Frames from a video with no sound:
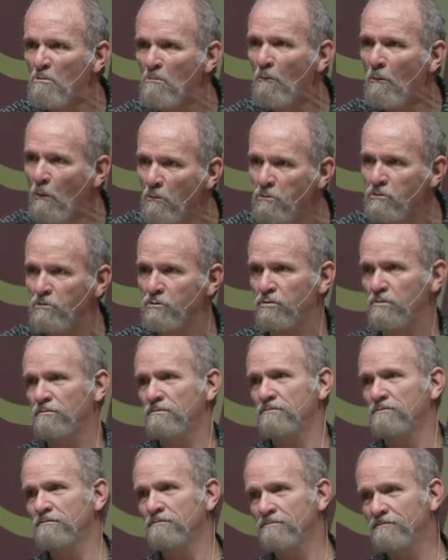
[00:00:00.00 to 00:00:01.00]
Brazil
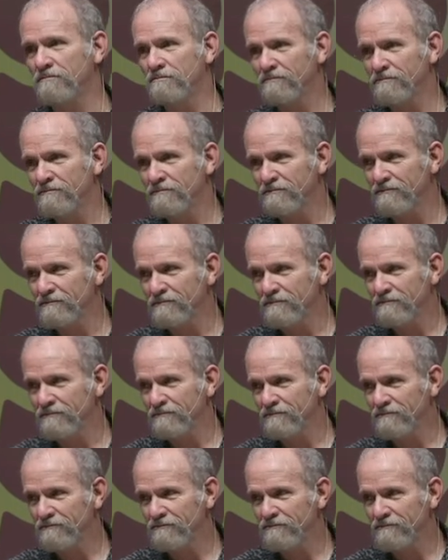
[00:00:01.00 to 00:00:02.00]

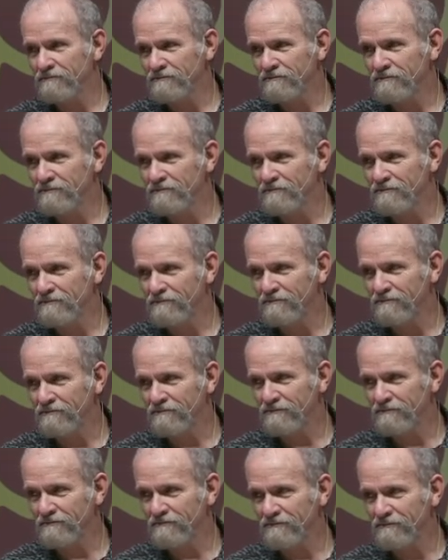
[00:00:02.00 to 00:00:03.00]
has the
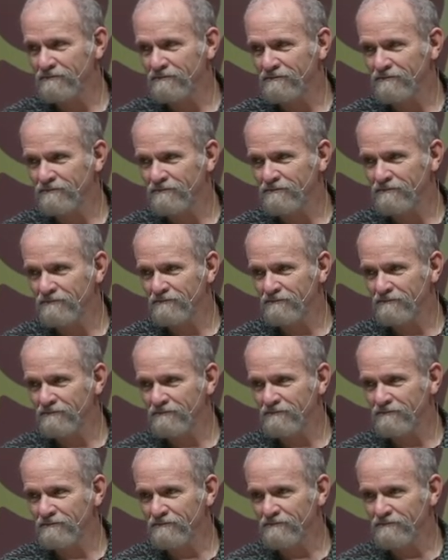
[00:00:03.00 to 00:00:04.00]
ability
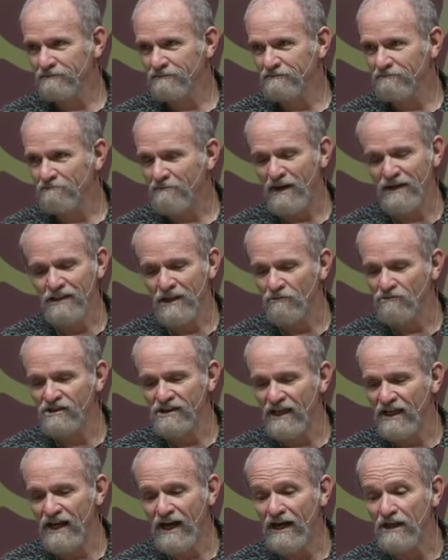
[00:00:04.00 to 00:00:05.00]
to
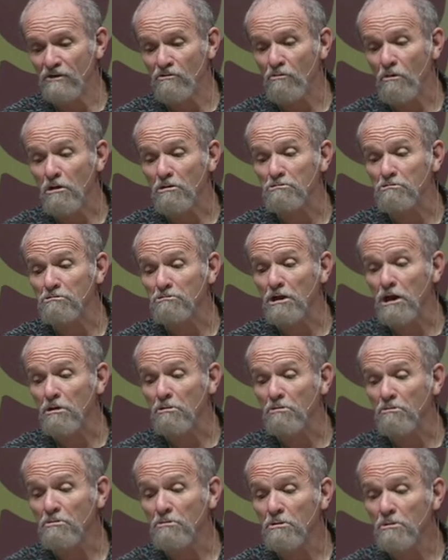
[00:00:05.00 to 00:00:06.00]
be the
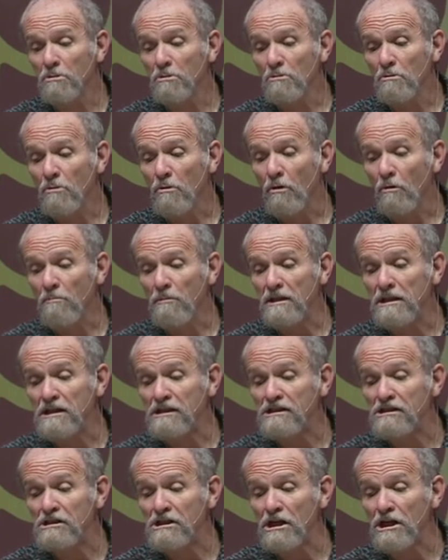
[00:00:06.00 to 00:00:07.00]
the the
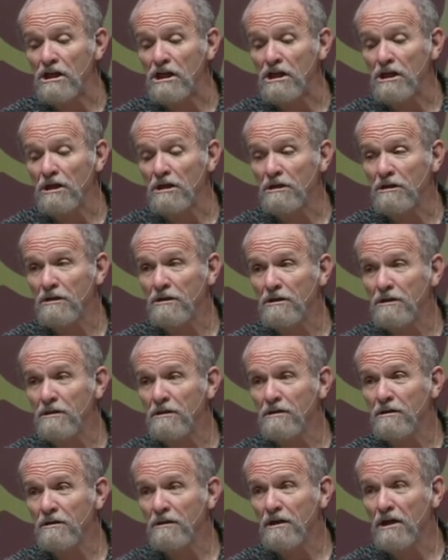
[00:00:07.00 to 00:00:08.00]
the
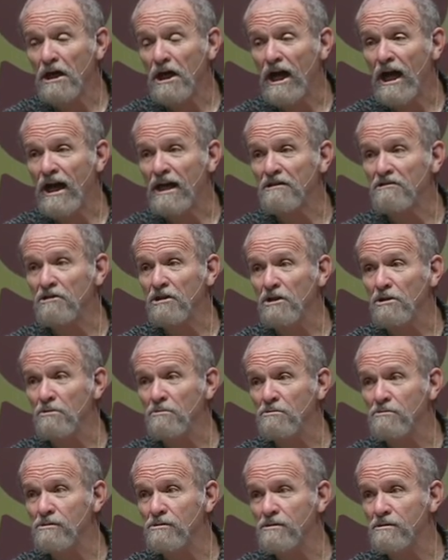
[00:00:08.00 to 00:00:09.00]
richer country in
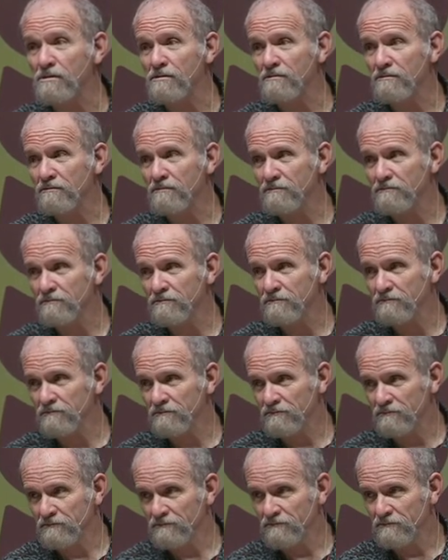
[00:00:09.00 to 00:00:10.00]
the world
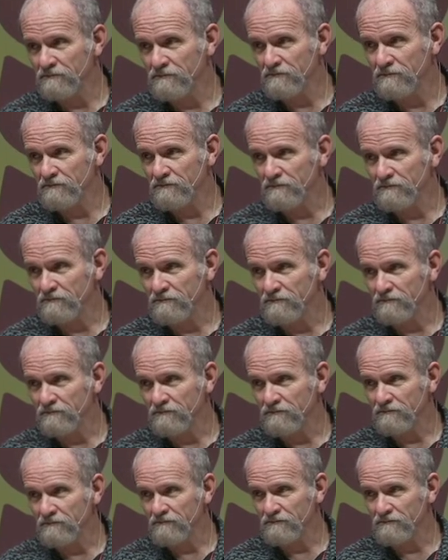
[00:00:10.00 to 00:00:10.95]
is not going to be